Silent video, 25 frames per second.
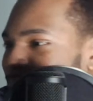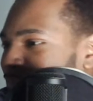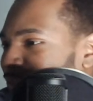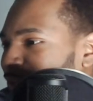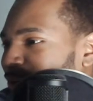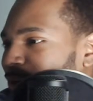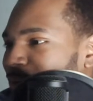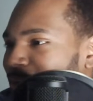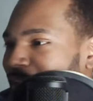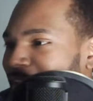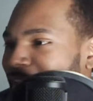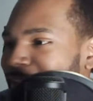
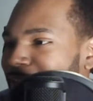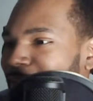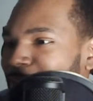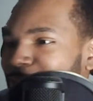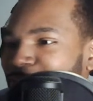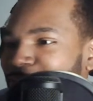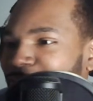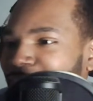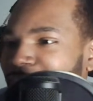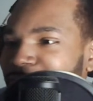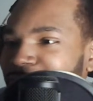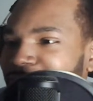okay. I'm
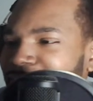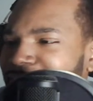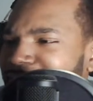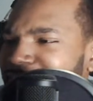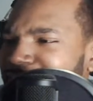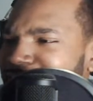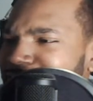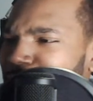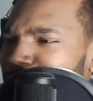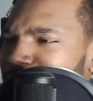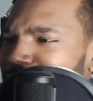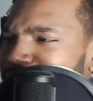sorry. I'm trying to catch
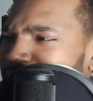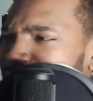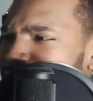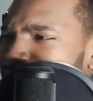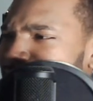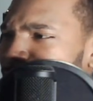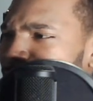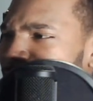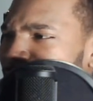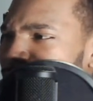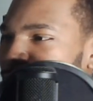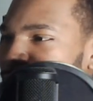up with you. I was like,
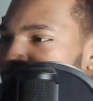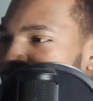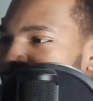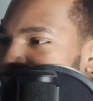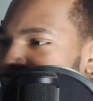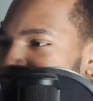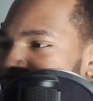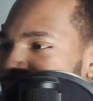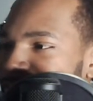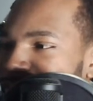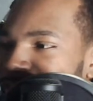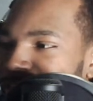wait, what?
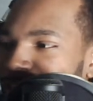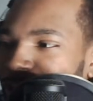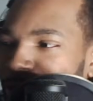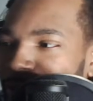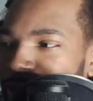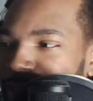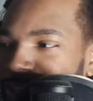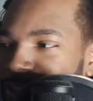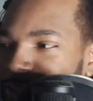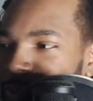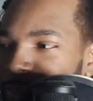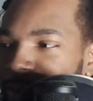Oh,
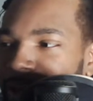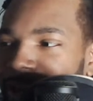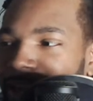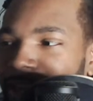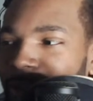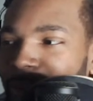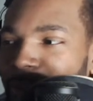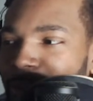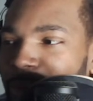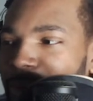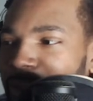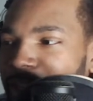they're talking about
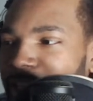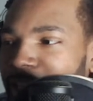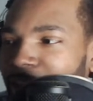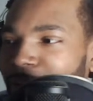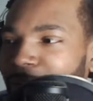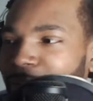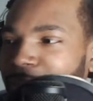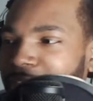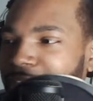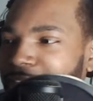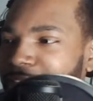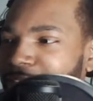Halloween weekend.
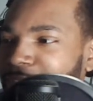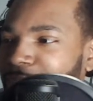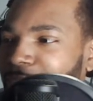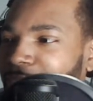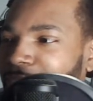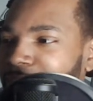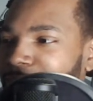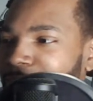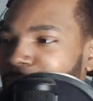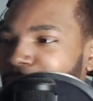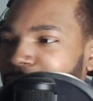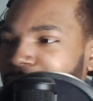Okay, so
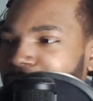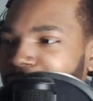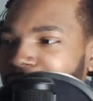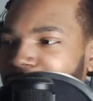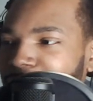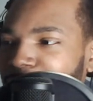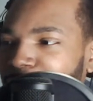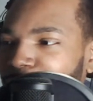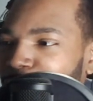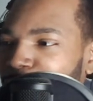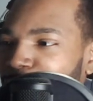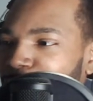Halloween,
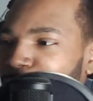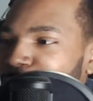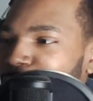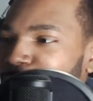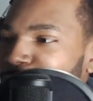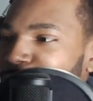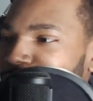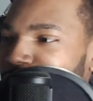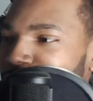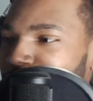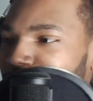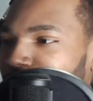no.
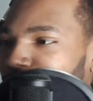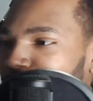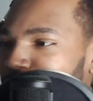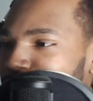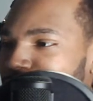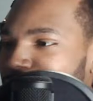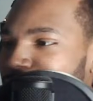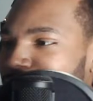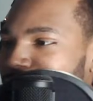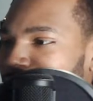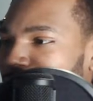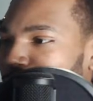She
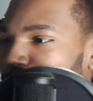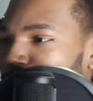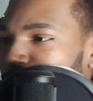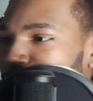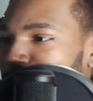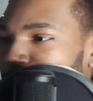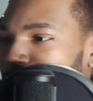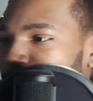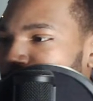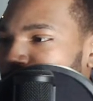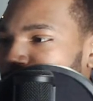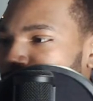was saying I wouldn't
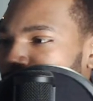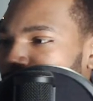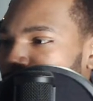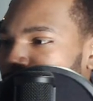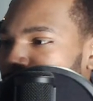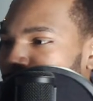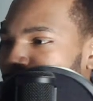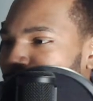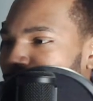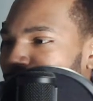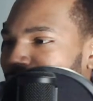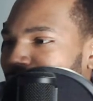be able to
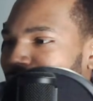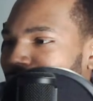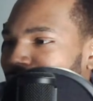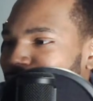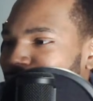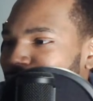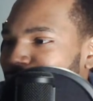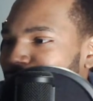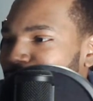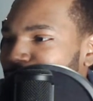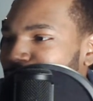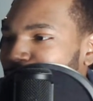go.
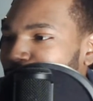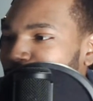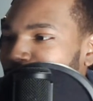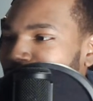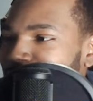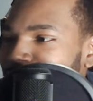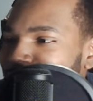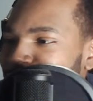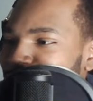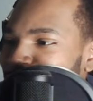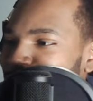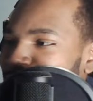Costumes are
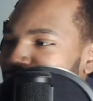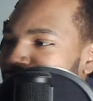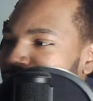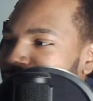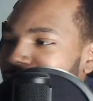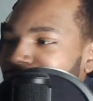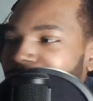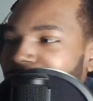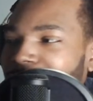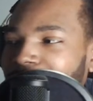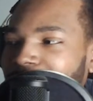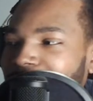mandatory.
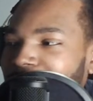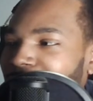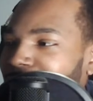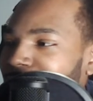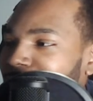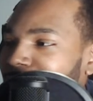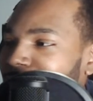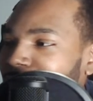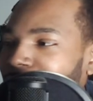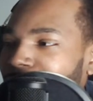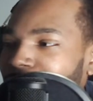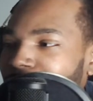Yeah.
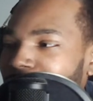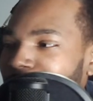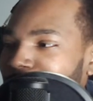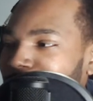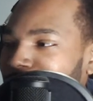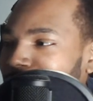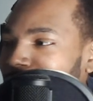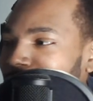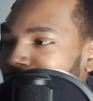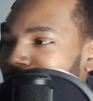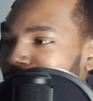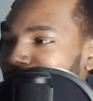If
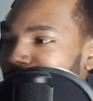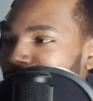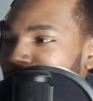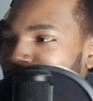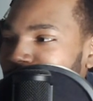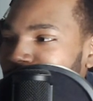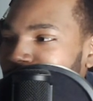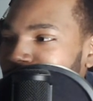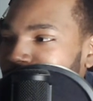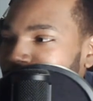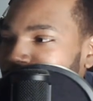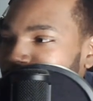
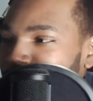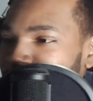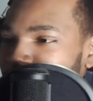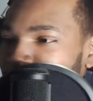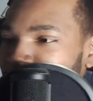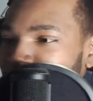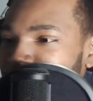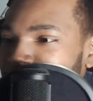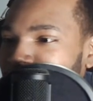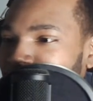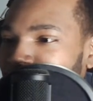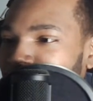it
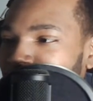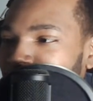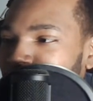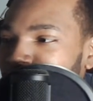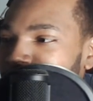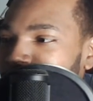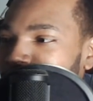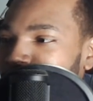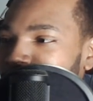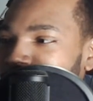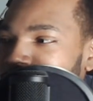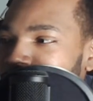is Halloween
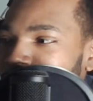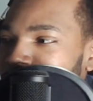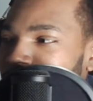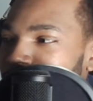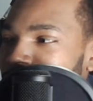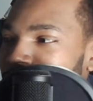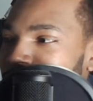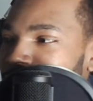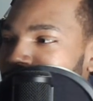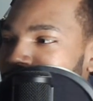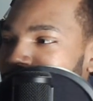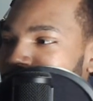
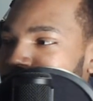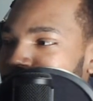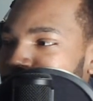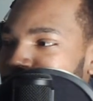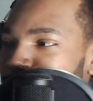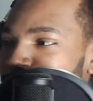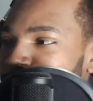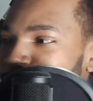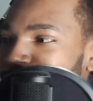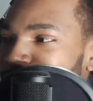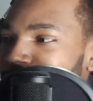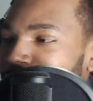weekend,
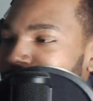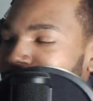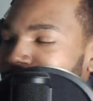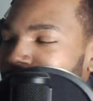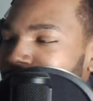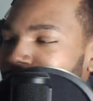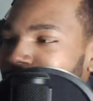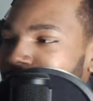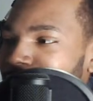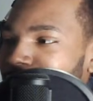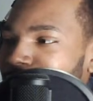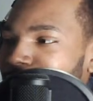
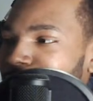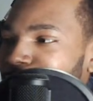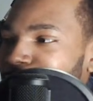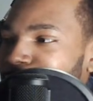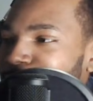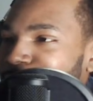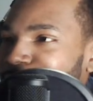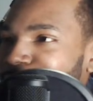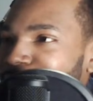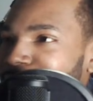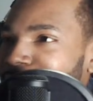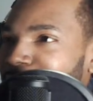I
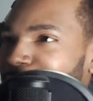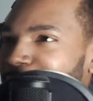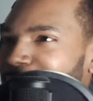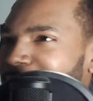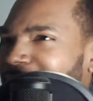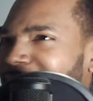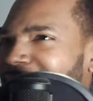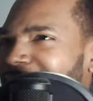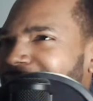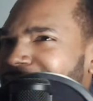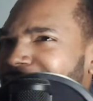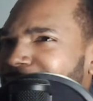mean, I
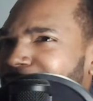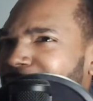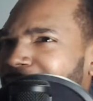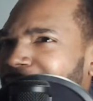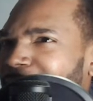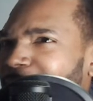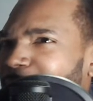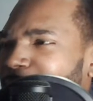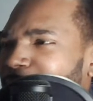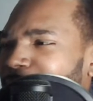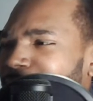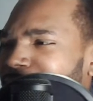guess in my
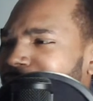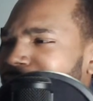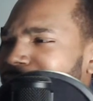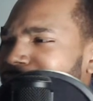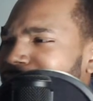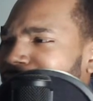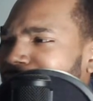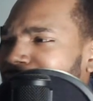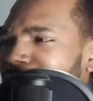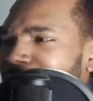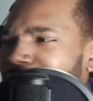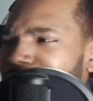opinion,
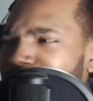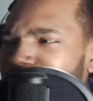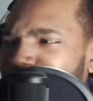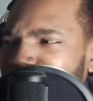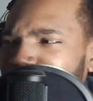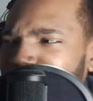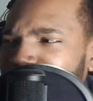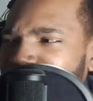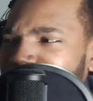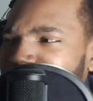I don't